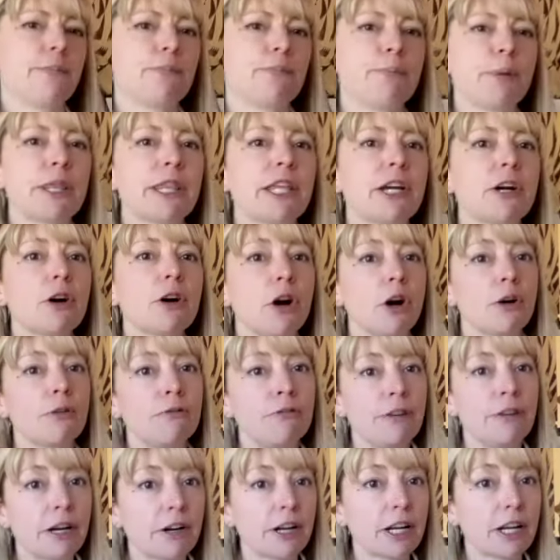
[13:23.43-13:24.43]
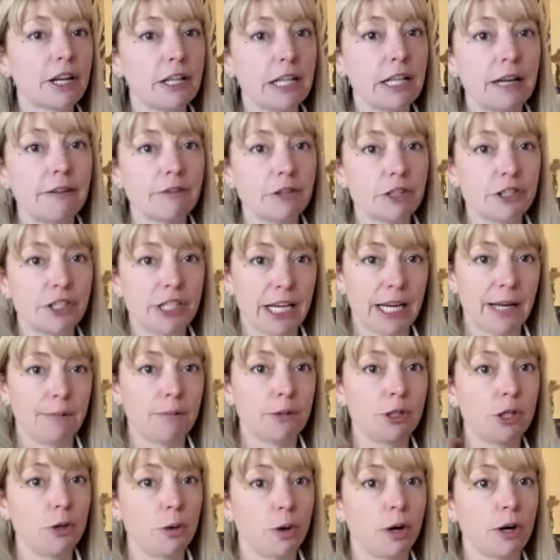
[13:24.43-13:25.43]
But there are very clever
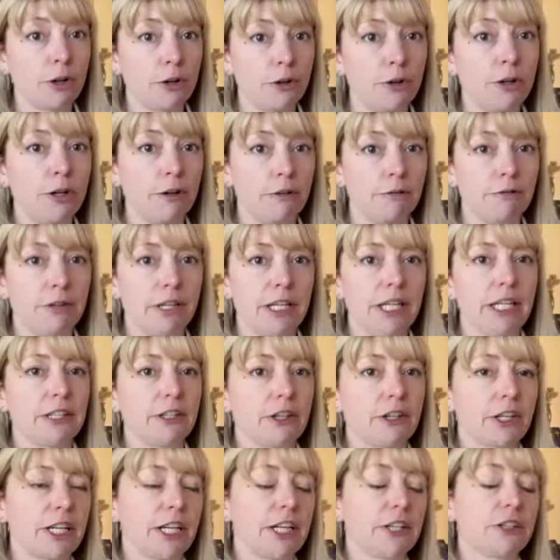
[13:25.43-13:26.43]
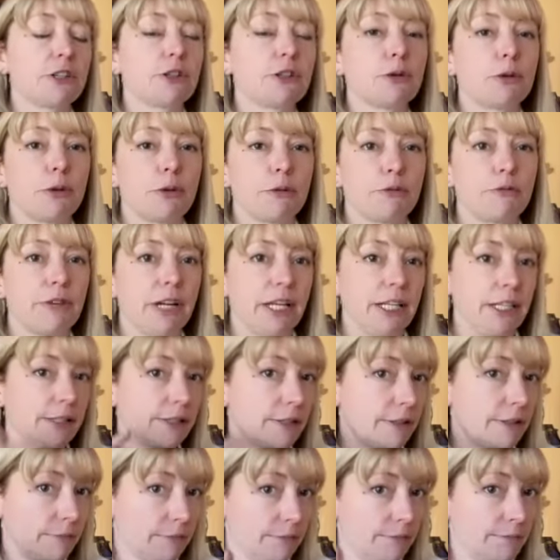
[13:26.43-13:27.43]
dams who are good at feeding their kids through the
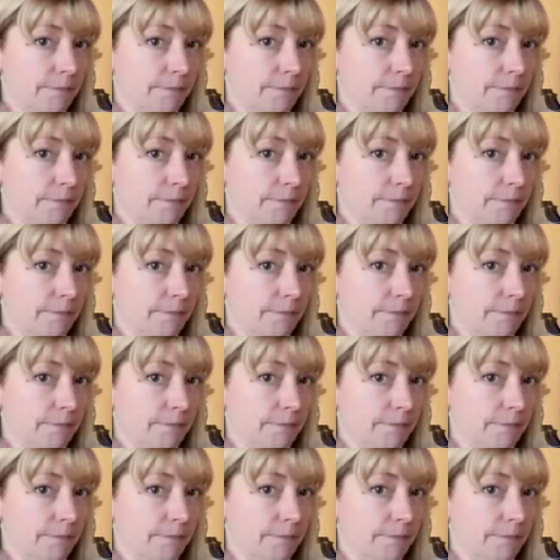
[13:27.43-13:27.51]
fence.